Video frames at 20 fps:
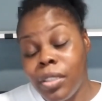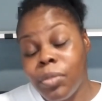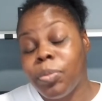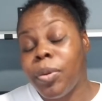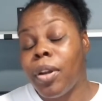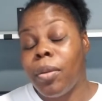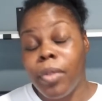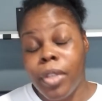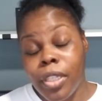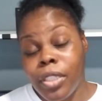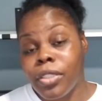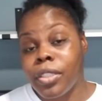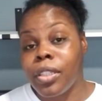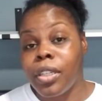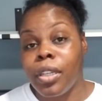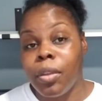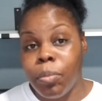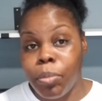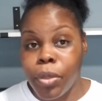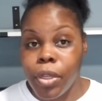probably just
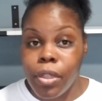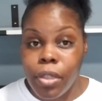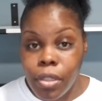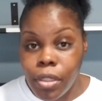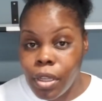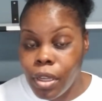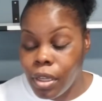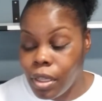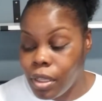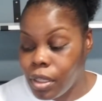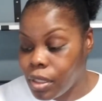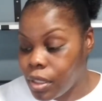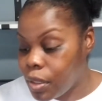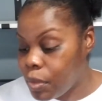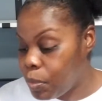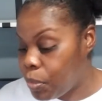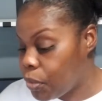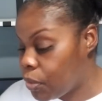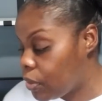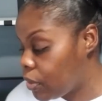gonna build a
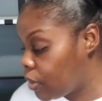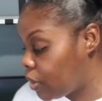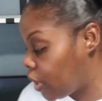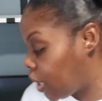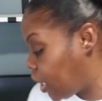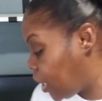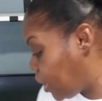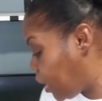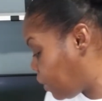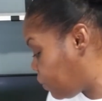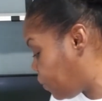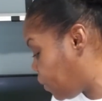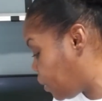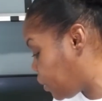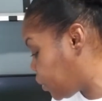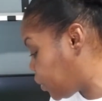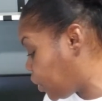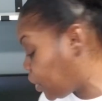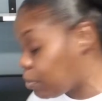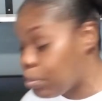computer to get that
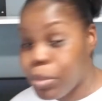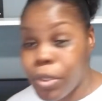functioning.